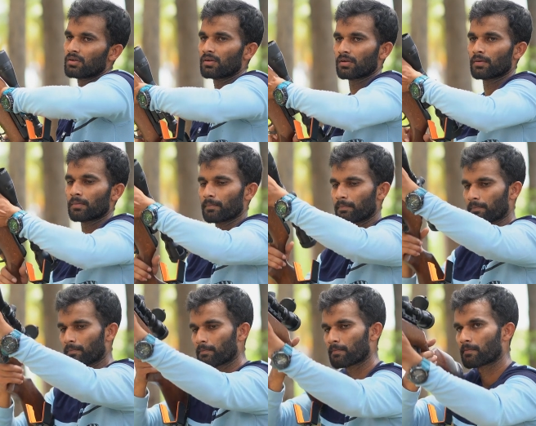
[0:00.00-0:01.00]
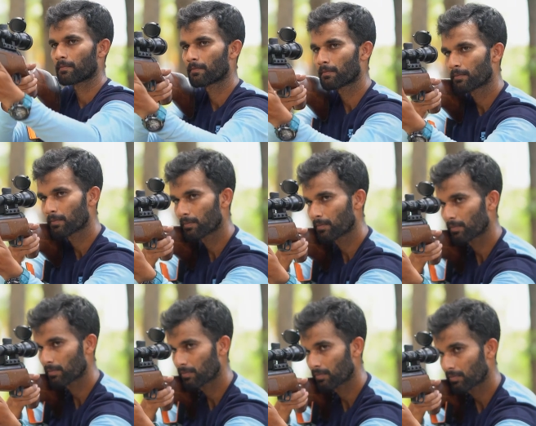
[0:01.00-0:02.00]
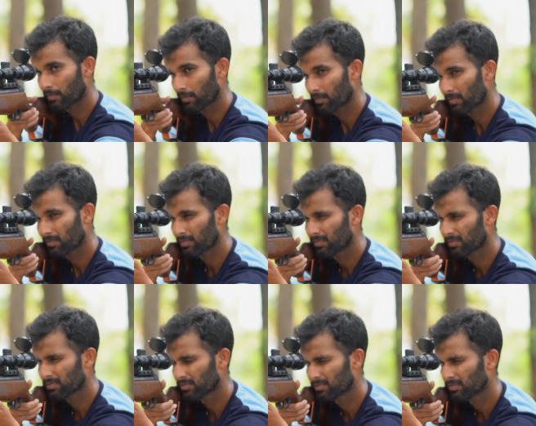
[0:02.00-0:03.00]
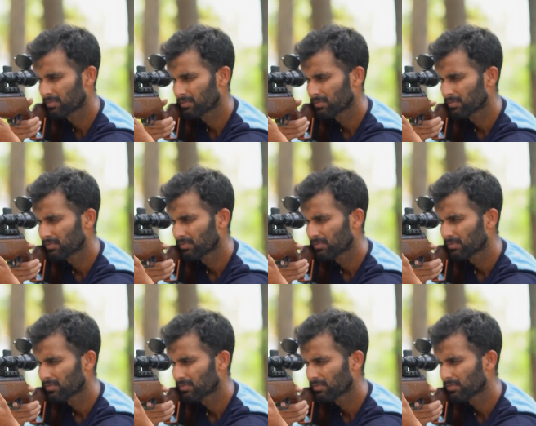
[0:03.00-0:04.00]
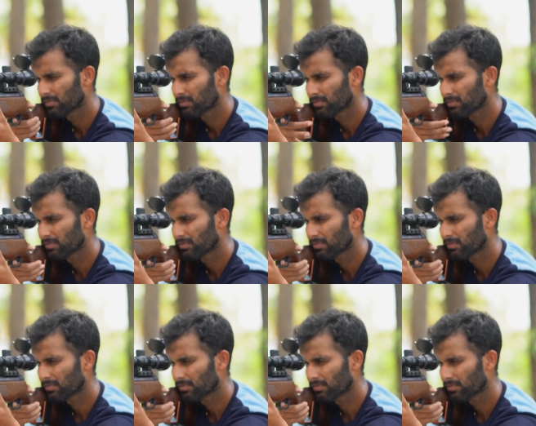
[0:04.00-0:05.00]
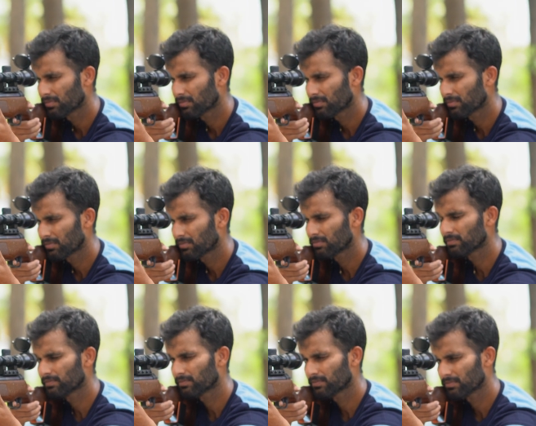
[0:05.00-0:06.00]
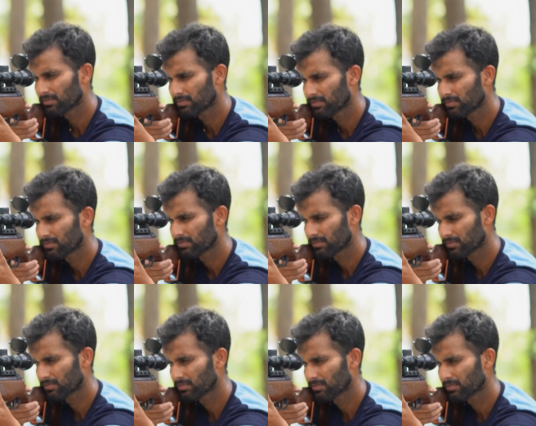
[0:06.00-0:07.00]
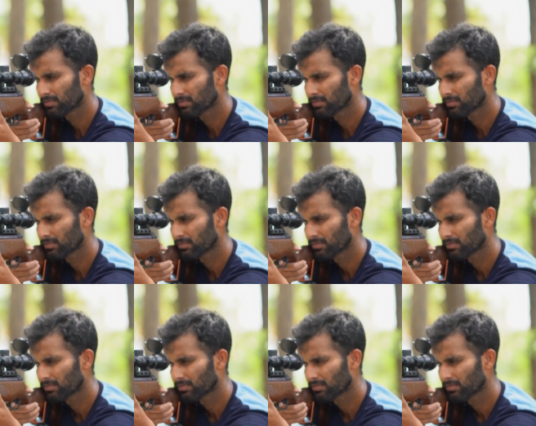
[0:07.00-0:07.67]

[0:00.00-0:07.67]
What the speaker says: Nobody speaks.